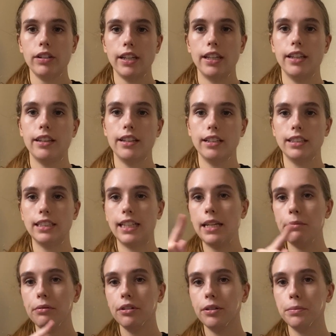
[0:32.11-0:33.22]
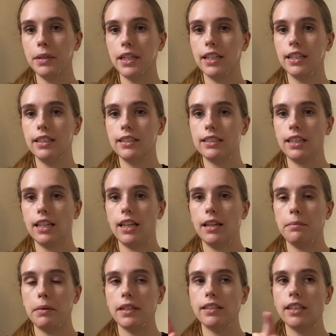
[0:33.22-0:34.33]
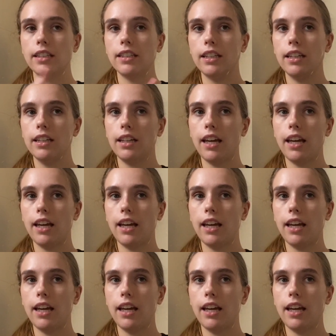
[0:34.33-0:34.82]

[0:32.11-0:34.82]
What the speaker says: and the labrum is basically